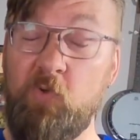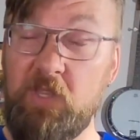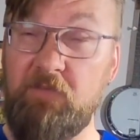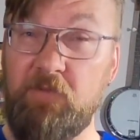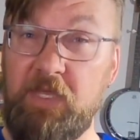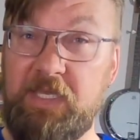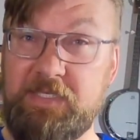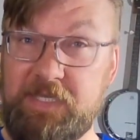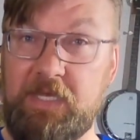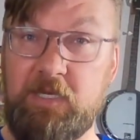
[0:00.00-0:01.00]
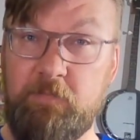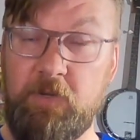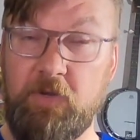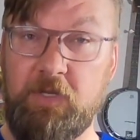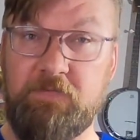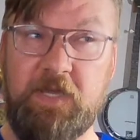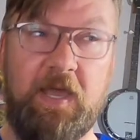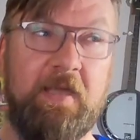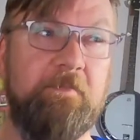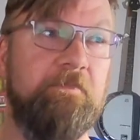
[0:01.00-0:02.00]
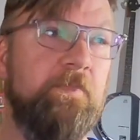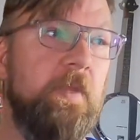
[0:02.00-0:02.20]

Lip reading: the extended period of time.